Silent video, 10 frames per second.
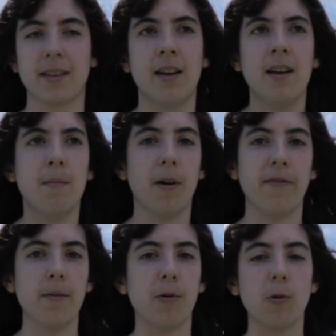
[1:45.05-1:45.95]
But
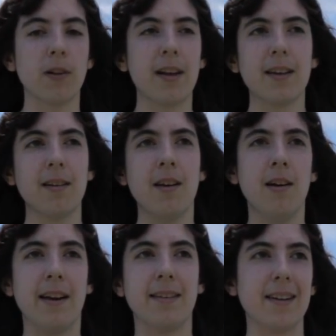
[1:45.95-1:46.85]
for pulling
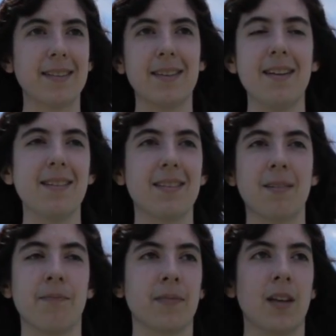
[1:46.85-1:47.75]
and
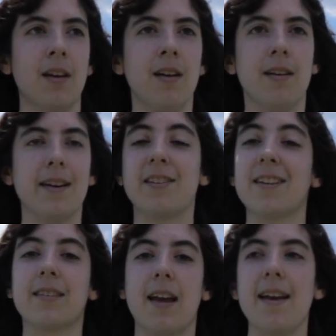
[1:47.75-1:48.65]
distance, it
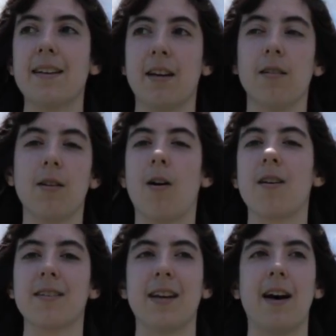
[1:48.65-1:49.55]
just takes a
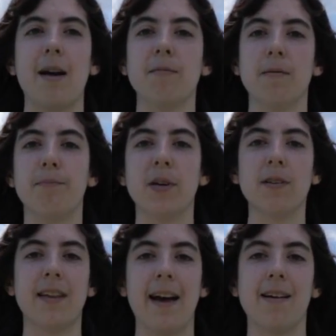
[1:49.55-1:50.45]
long time to
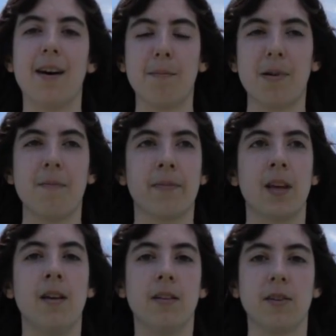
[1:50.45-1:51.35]
build that up.
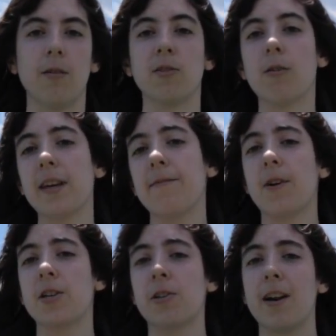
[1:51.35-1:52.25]
So don't get
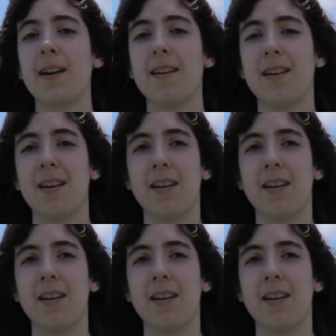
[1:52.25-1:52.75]
frustrated.